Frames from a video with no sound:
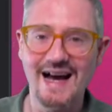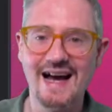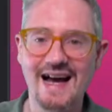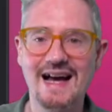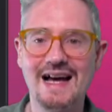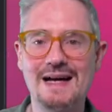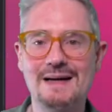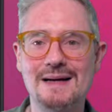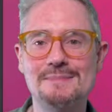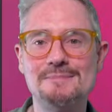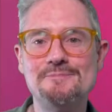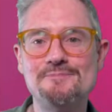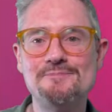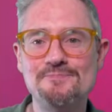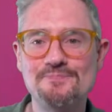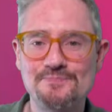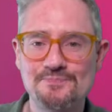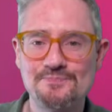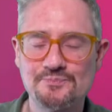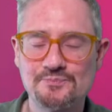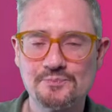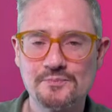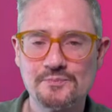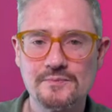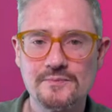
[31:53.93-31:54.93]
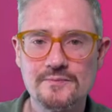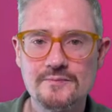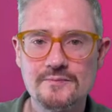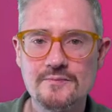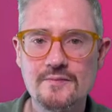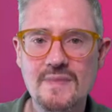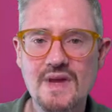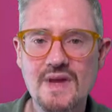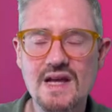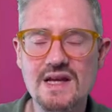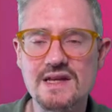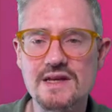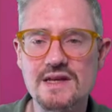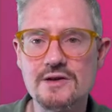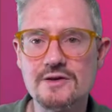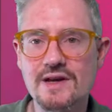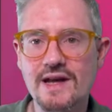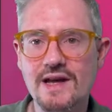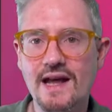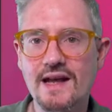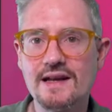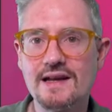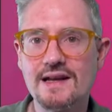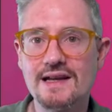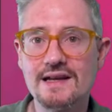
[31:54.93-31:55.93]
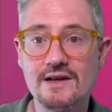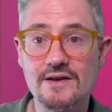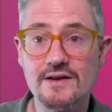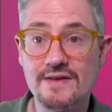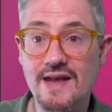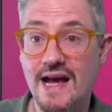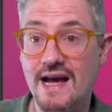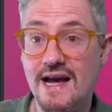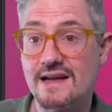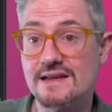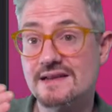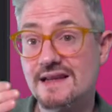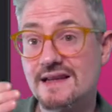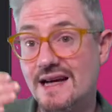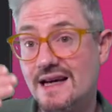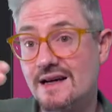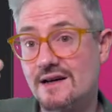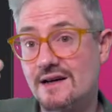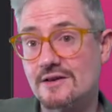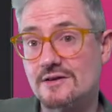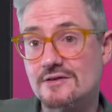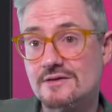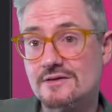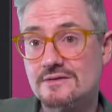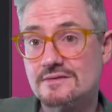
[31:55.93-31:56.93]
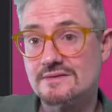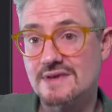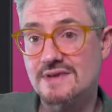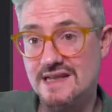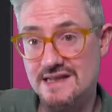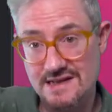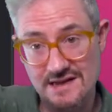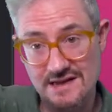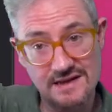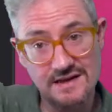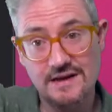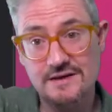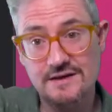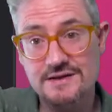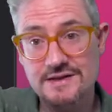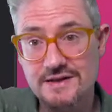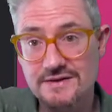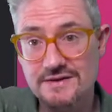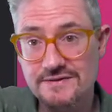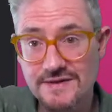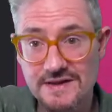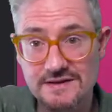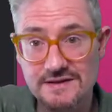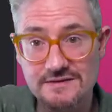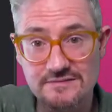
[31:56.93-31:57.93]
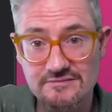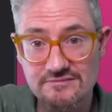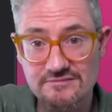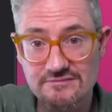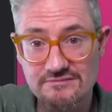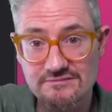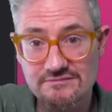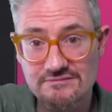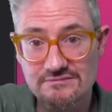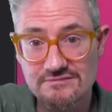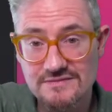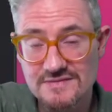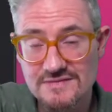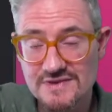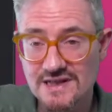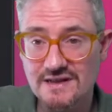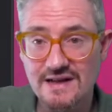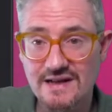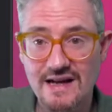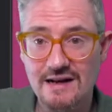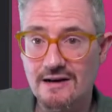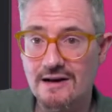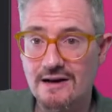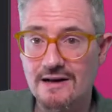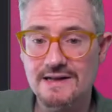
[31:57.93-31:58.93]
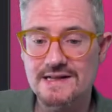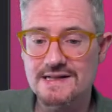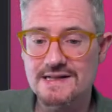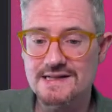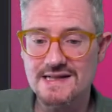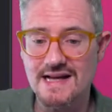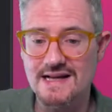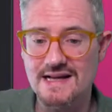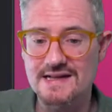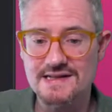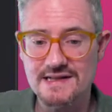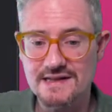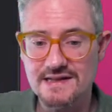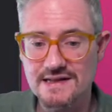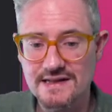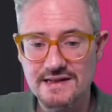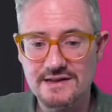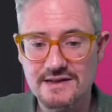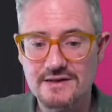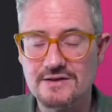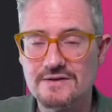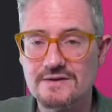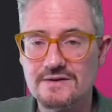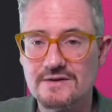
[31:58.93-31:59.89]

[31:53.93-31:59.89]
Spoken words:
You can click on that, and now that's going to go to your phone. So how handy is that? Suddenly